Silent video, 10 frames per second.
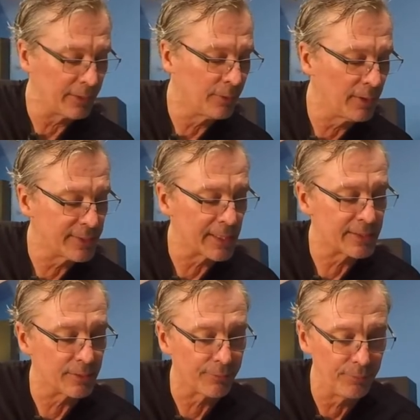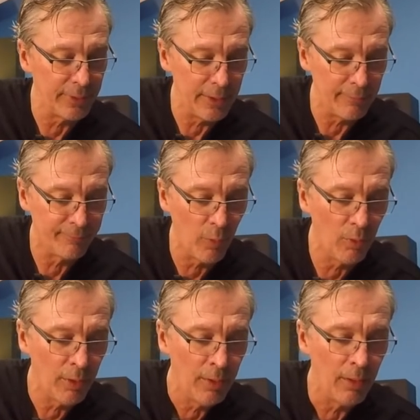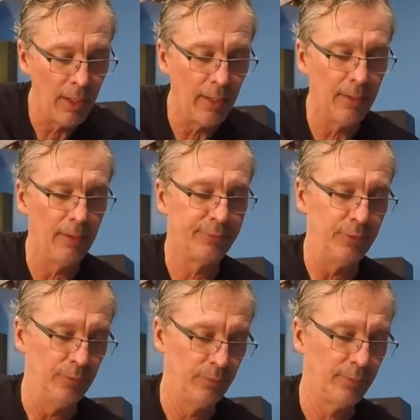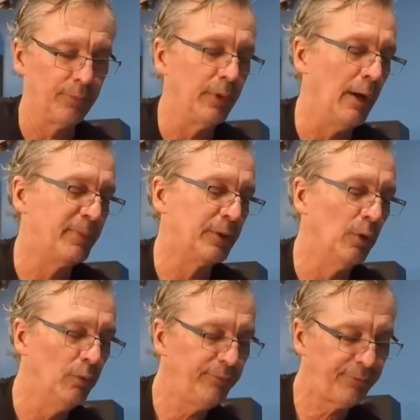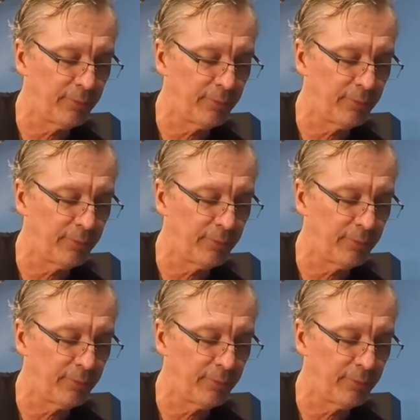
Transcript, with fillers: context here, 3, 4, 1, 2, 3, up it goes.